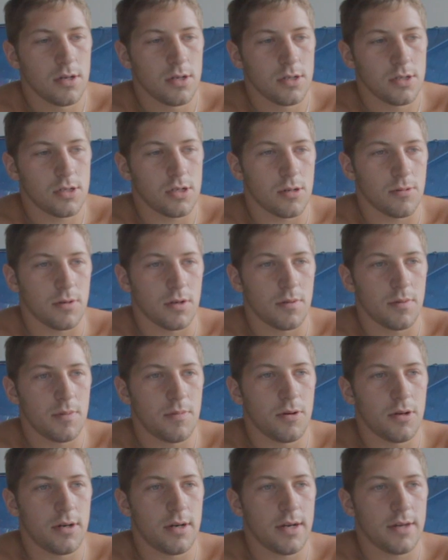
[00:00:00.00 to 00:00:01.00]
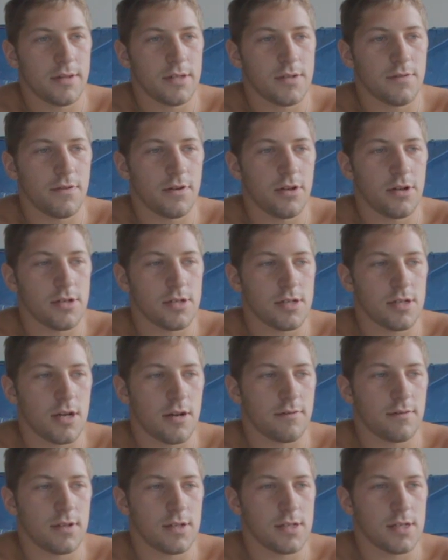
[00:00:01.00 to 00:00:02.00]
So I'm going to be putting out these videos as
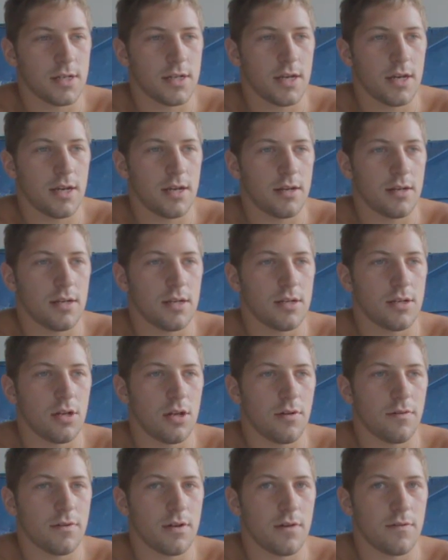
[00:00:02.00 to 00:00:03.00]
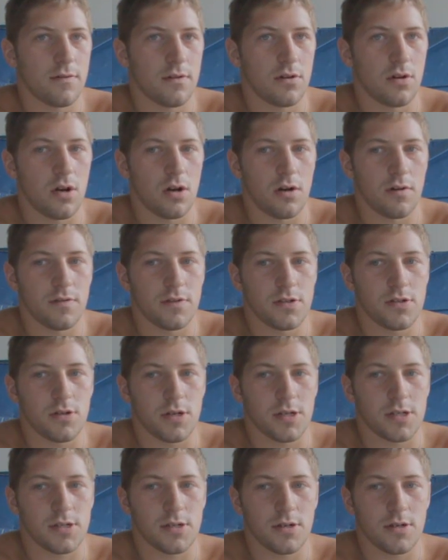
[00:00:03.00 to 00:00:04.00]
often as I can until I've covered all the
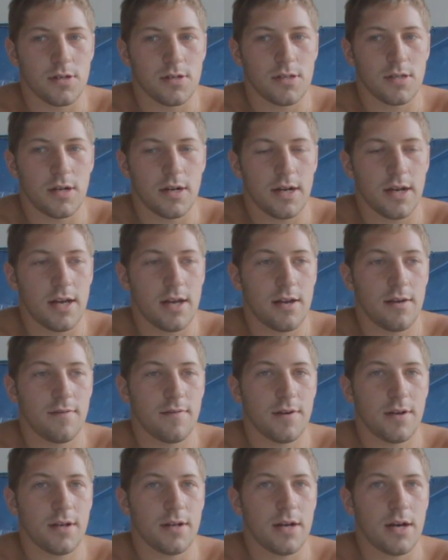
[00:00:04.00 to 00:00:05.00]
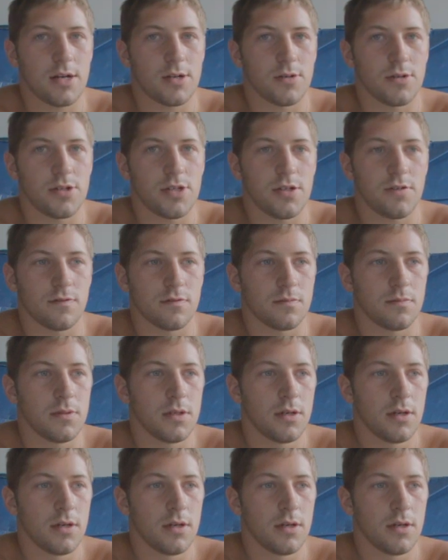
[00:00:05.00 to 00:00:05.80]
strength skills that I have and how to achieve them.